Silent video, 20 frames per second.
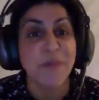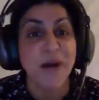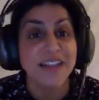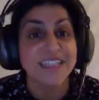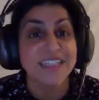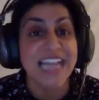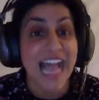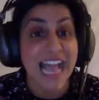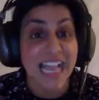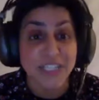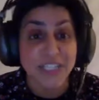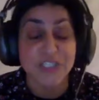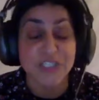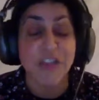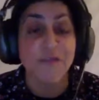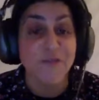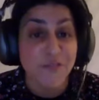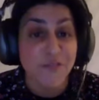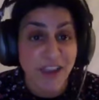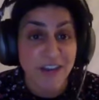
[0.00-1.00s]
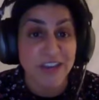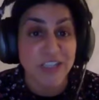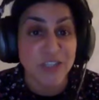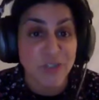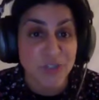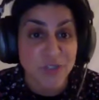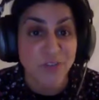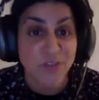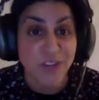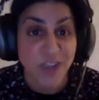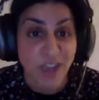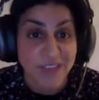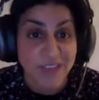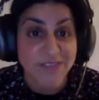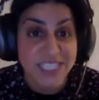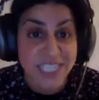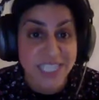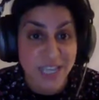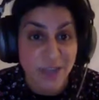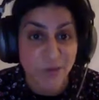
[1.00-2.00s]
but actually a very useful
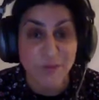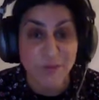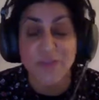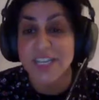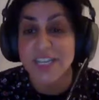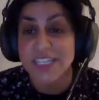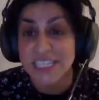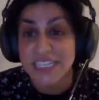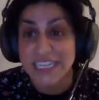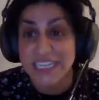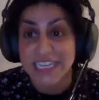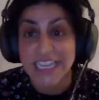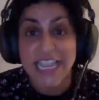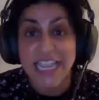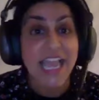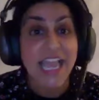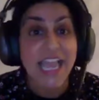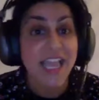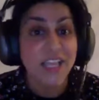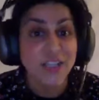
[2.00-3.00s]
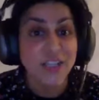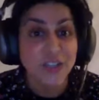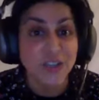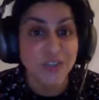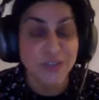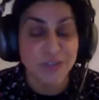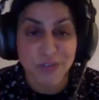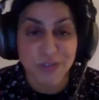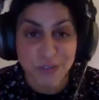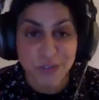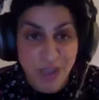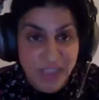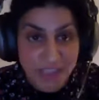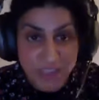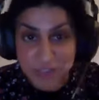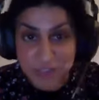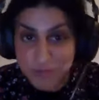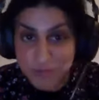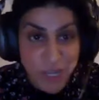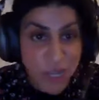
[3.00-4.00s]
life skill. Firstly, you, you,
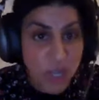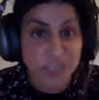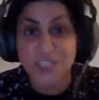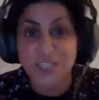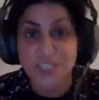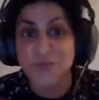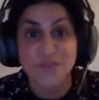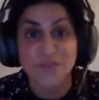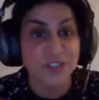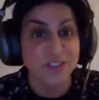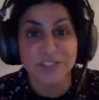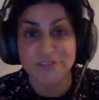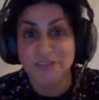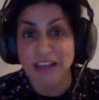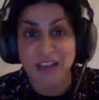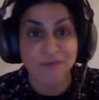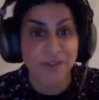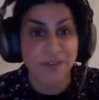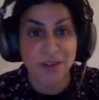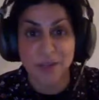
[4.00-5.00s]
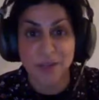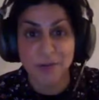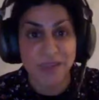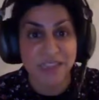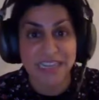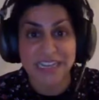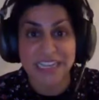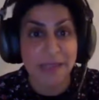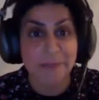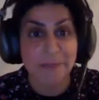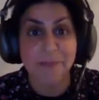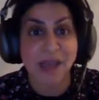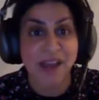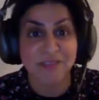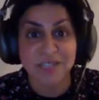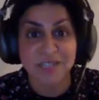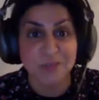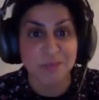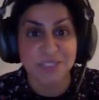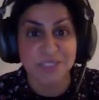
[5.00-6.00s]
you learn to filter out very quickly
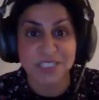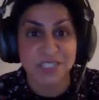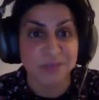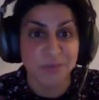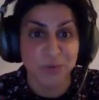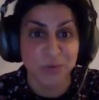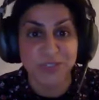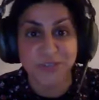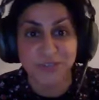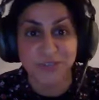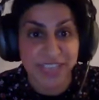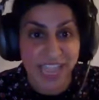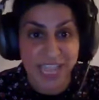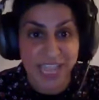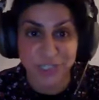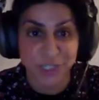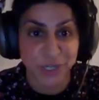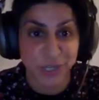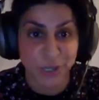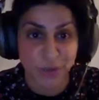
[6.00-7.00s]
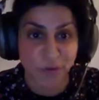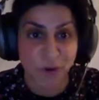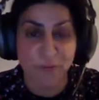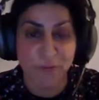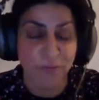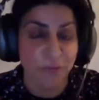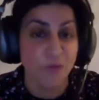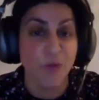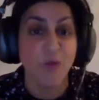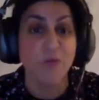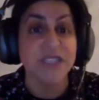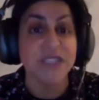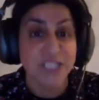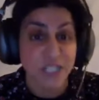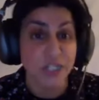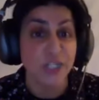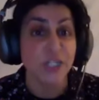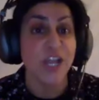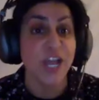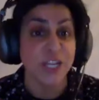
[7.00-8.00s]
embarrassment and mortification at your own performance,
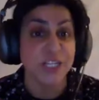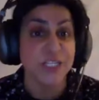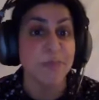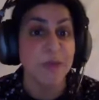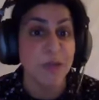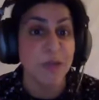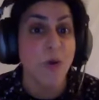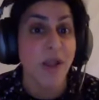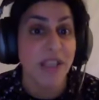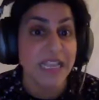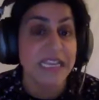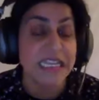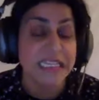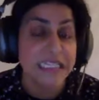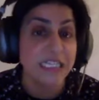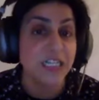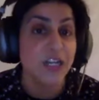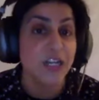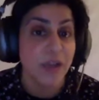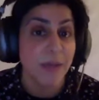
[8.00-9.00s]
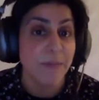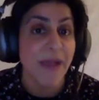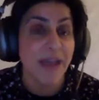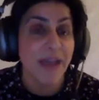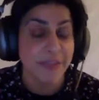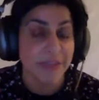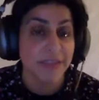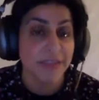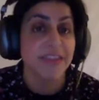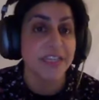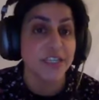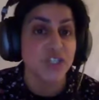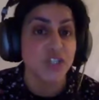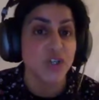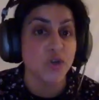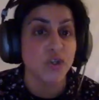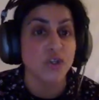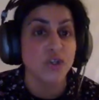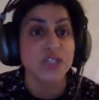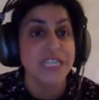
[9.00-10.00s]
and you learn to be quite clinical about the things
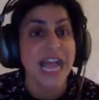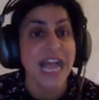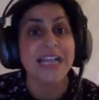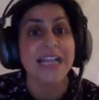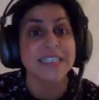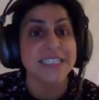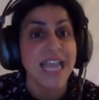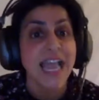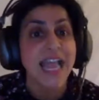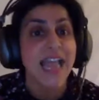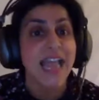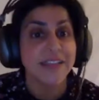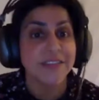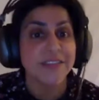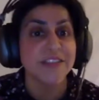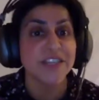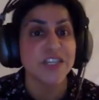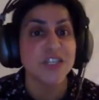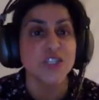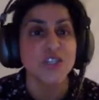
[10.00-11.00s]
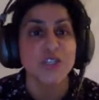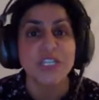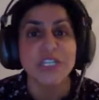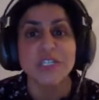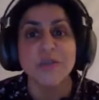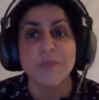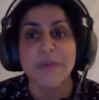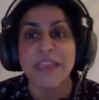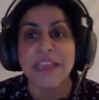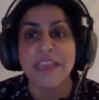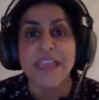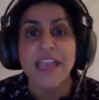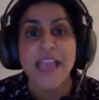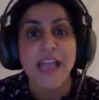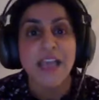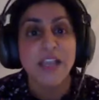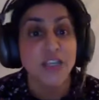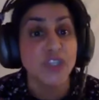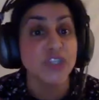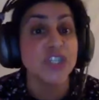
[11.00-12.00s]
you're good at and the things you need to be,
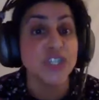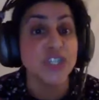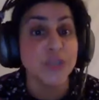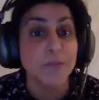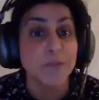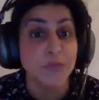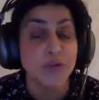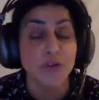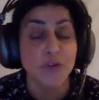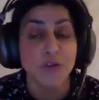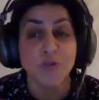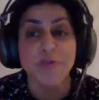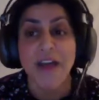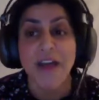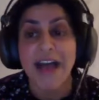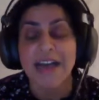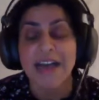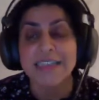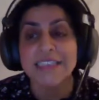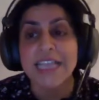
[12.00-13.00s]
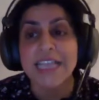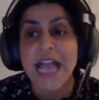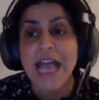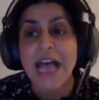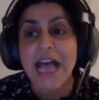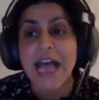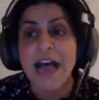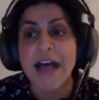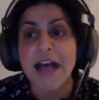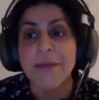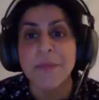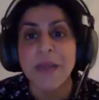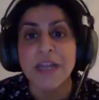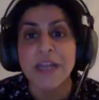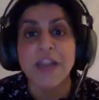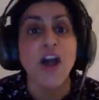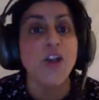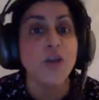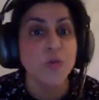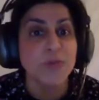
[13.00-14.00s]
you need to improve at. Um,
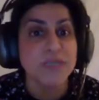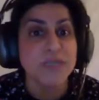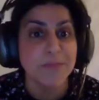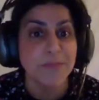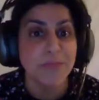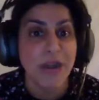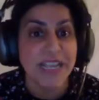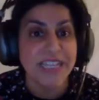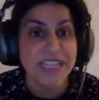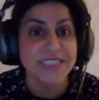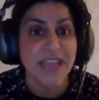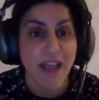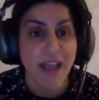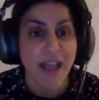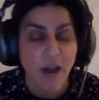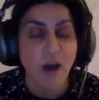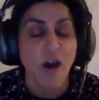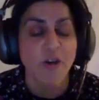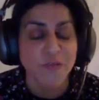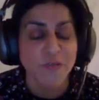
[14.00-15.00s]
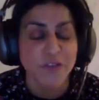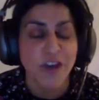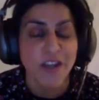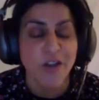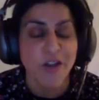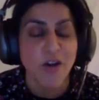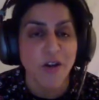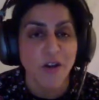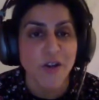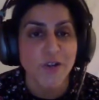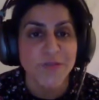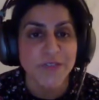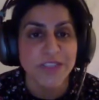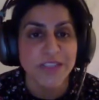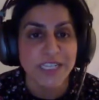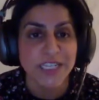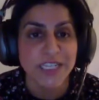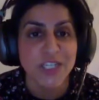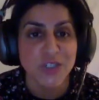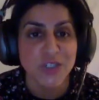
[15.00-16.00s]
and I always embrace that after I got over
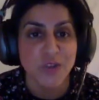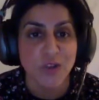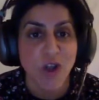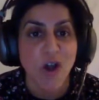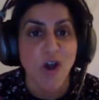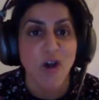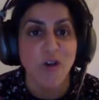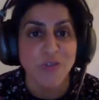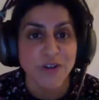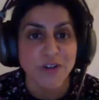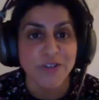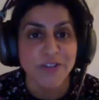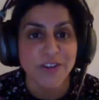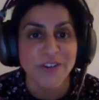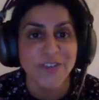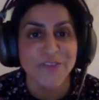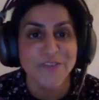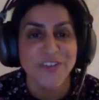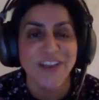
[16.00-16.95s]
the initial horror of